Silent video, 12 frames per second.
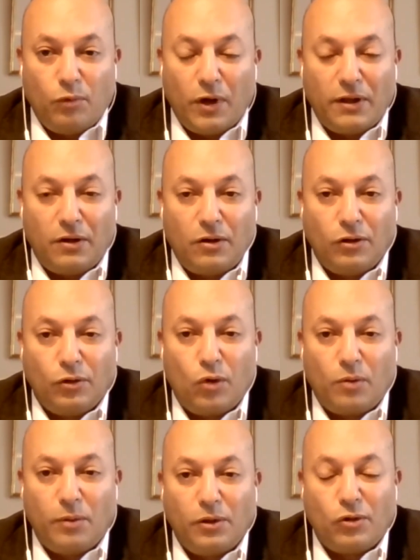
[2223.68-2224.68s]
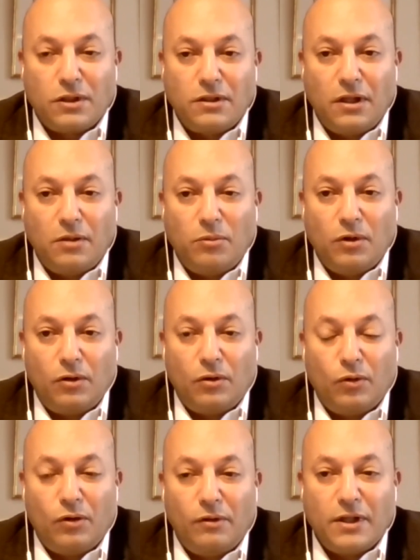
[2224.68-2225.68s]
whether on the corporate or sustainable
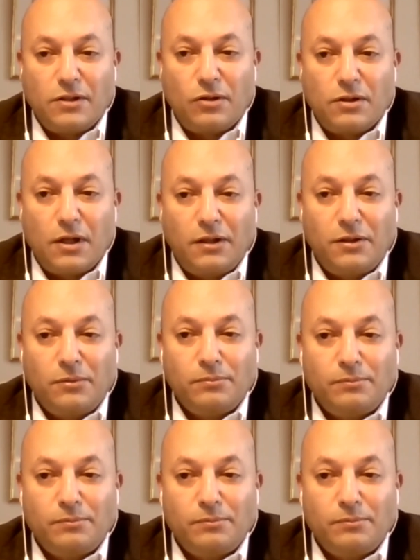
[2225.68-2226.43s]
or investor side.